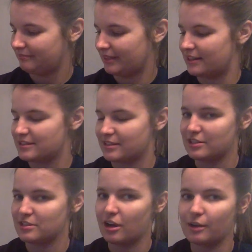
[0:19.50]
And it's
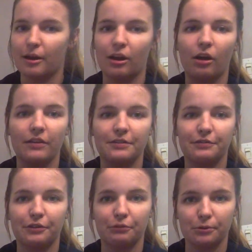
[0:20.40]
going to talk about all the
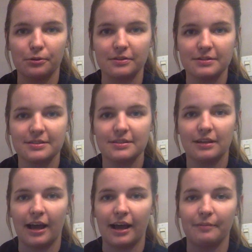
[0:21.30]
different rules
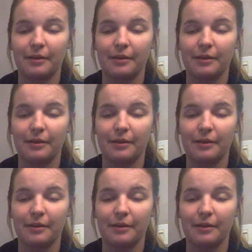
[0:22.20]
um,